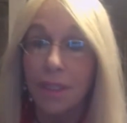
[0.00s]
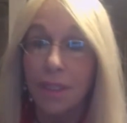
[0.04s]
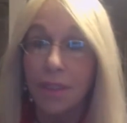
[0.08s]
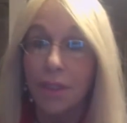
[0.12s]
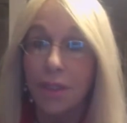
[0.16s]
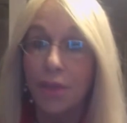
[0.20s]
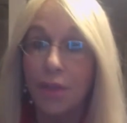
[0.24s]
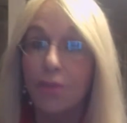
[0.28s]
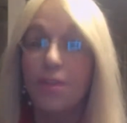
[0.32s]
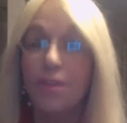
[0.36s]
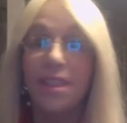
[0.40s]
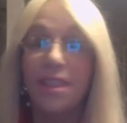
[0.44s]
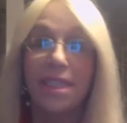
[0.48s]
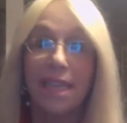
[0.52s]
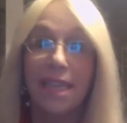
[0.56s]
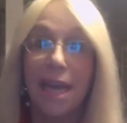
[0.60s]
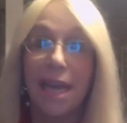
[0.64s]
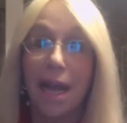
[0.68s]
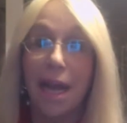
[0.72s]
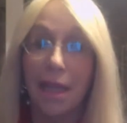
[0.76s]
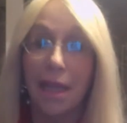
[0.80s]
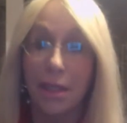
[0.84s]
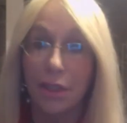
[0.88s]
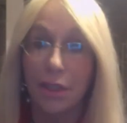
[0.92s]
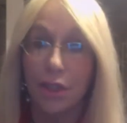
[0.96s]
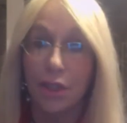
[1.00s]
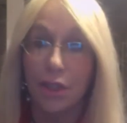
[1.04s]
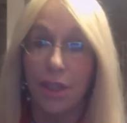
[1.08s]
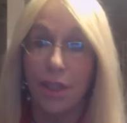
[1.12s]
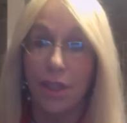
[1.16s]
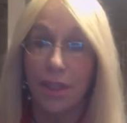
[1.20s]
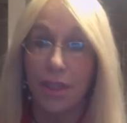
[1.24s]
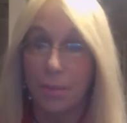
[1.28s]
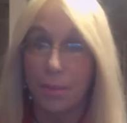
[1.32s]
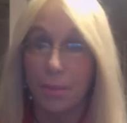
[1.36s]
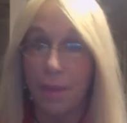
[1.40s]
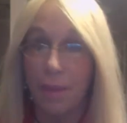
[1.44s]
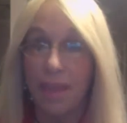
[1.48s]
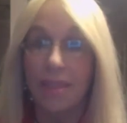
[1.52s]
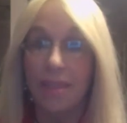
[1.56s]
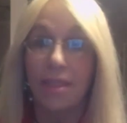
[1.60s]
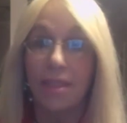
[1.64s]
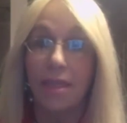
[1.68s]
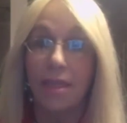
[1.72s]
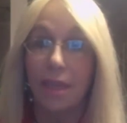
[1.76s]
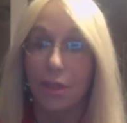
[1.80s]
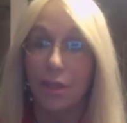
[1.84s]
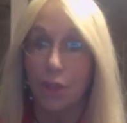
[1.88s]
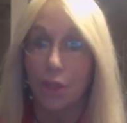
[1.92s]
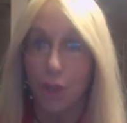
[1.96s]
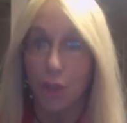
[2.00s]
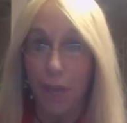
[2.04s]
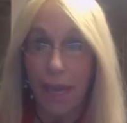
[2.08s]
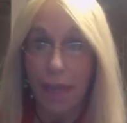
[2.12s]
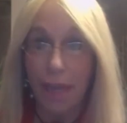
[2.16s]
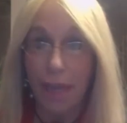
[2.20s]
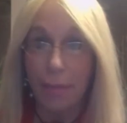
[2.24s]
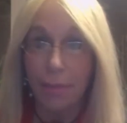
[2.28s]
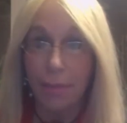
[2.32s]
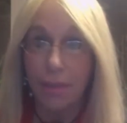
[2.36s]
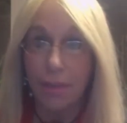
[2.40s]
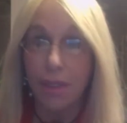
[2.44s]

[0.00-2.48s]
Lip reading: your physiology is based on shape.